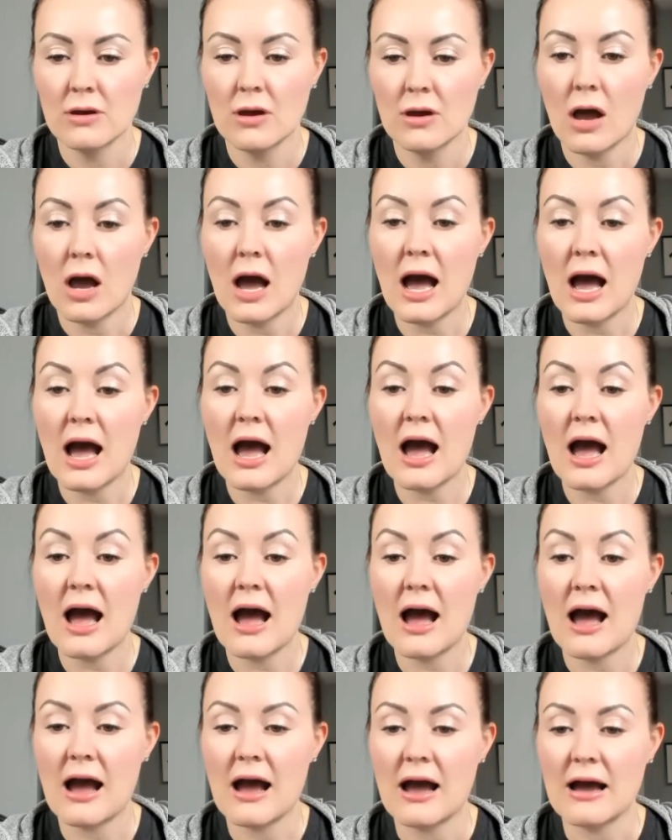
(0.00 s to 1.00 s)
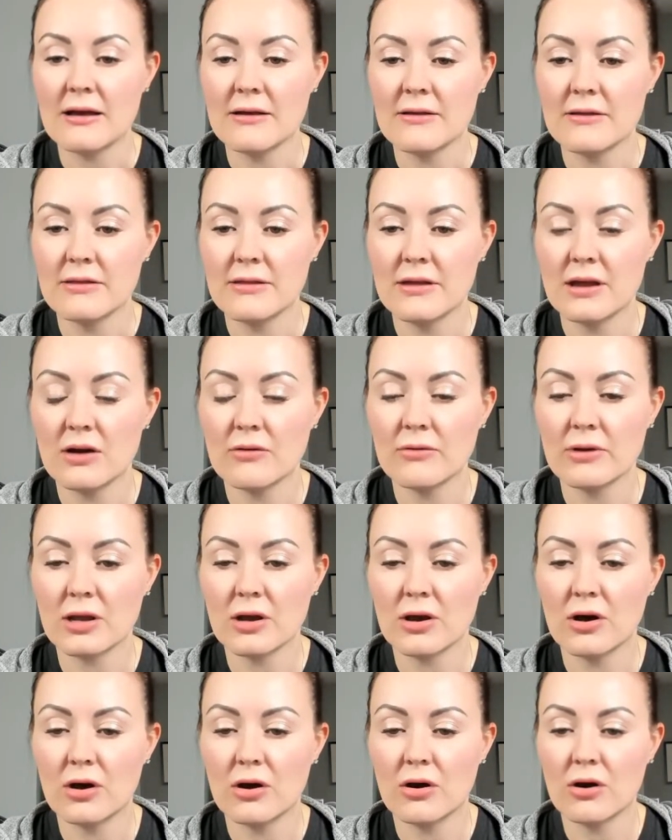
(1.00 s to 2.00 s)
There we
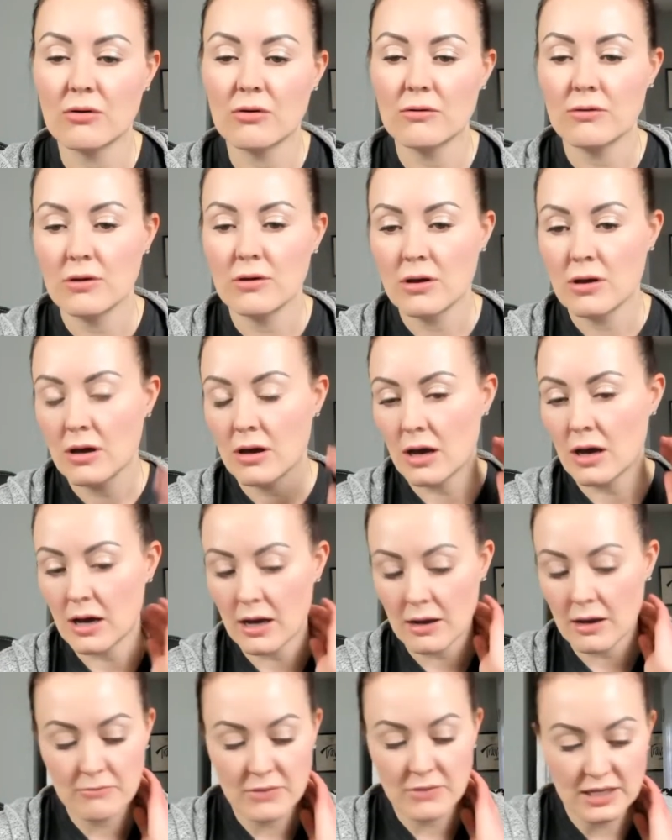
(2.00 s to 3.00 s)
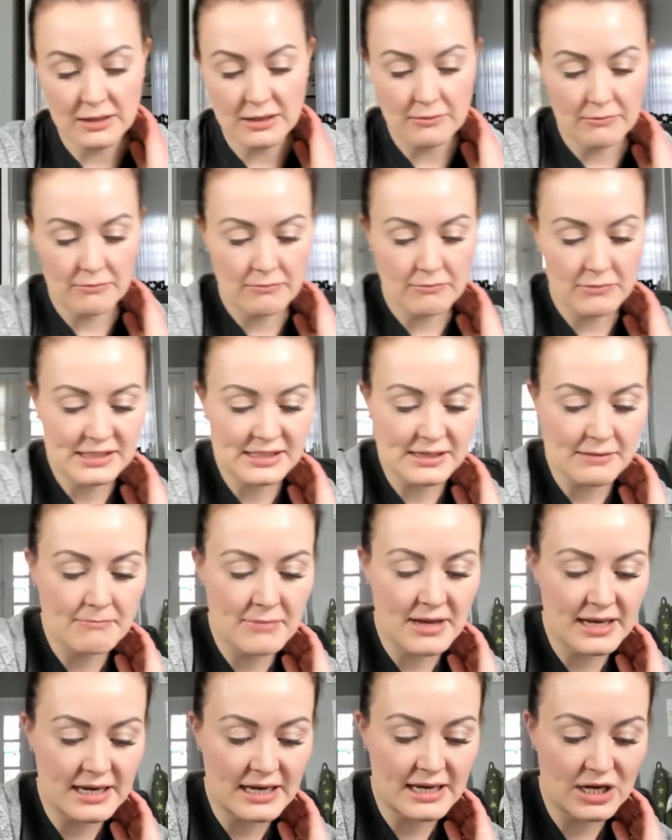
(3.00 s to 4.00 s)
go. Is it
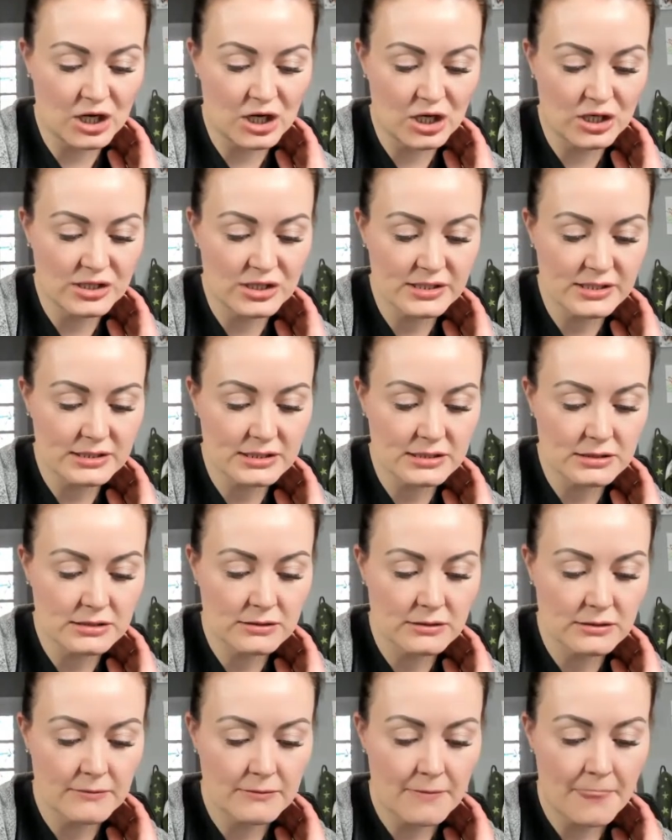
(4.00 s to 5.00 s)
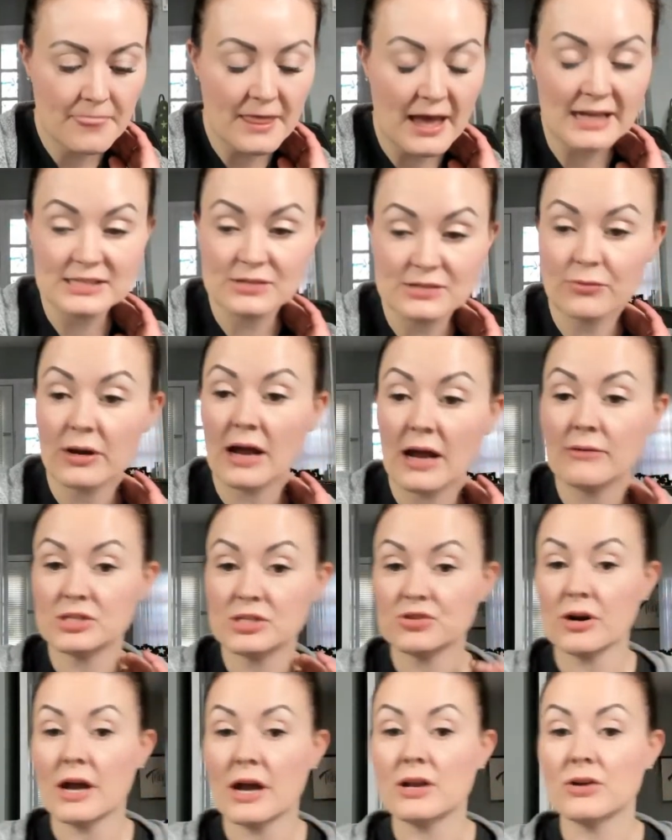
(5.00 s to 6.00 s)
Meniere's? That's what I was
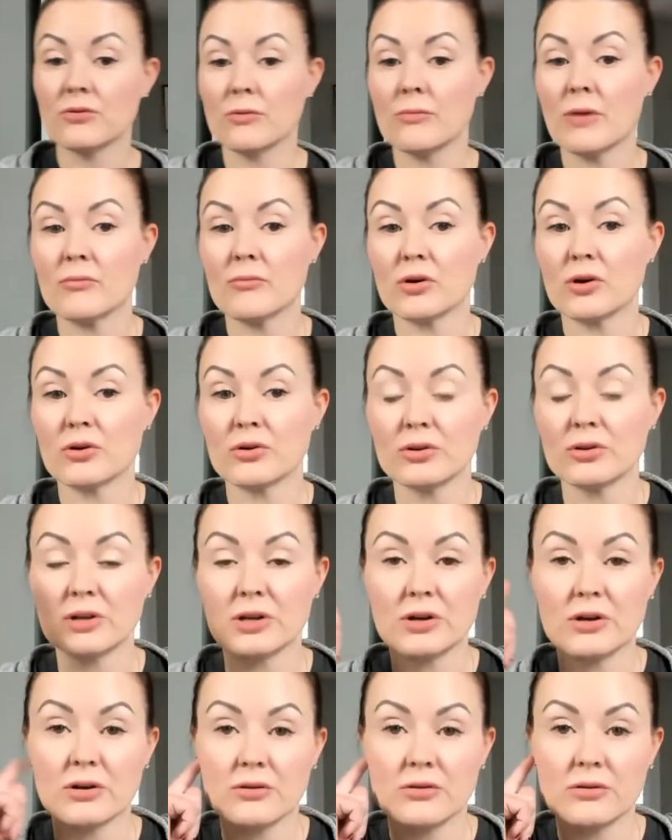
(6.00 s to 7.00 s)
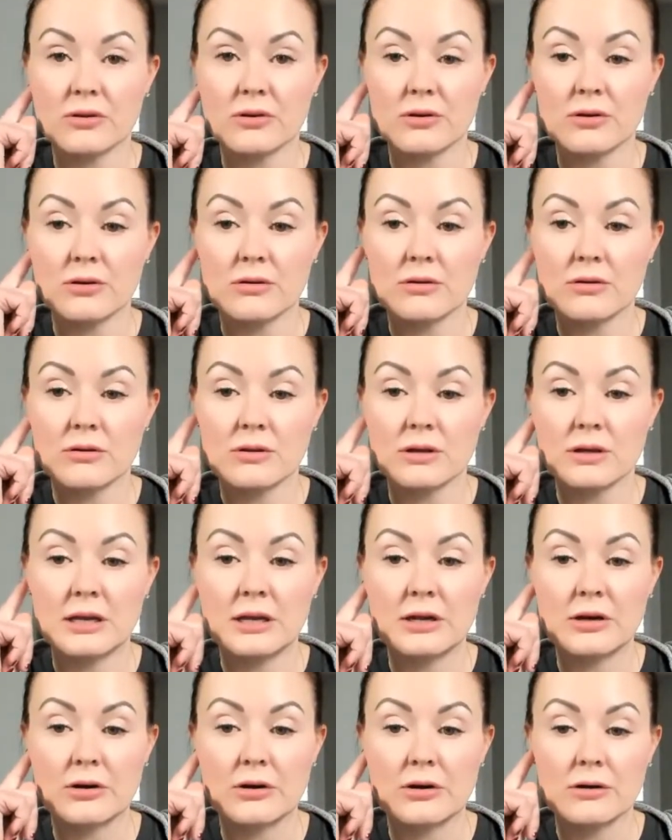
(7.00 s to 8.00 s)
trying to remember earlier, the
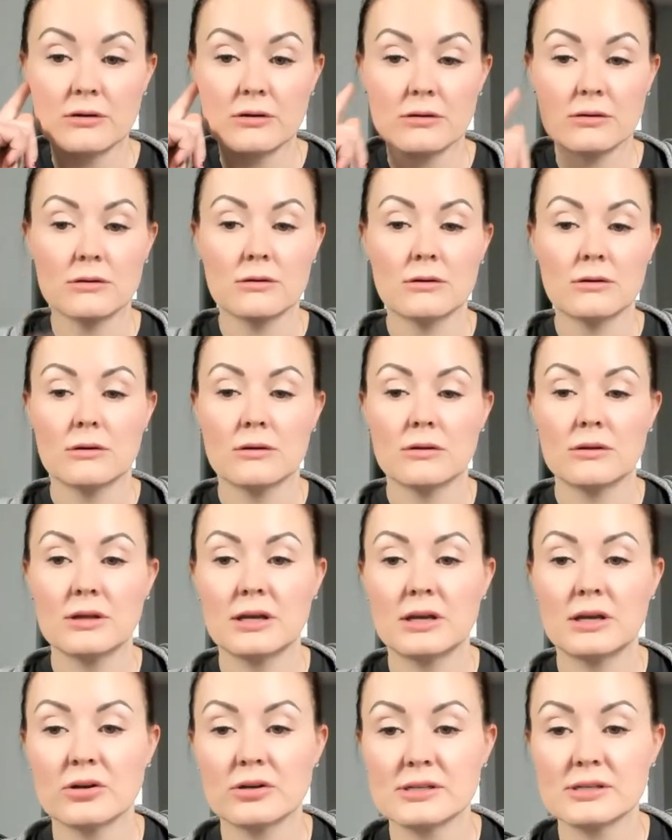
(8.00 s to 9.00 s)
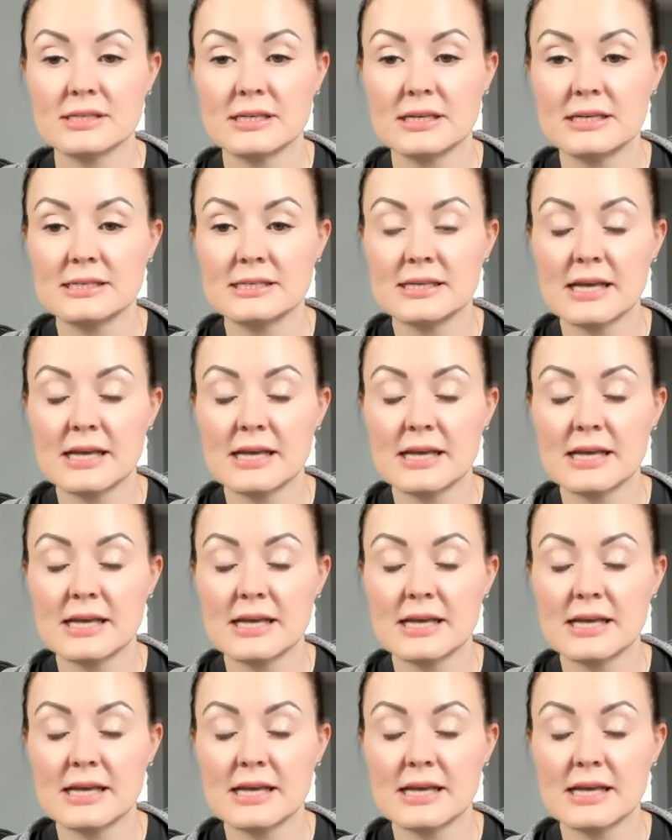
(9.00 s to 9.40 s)
ear disease.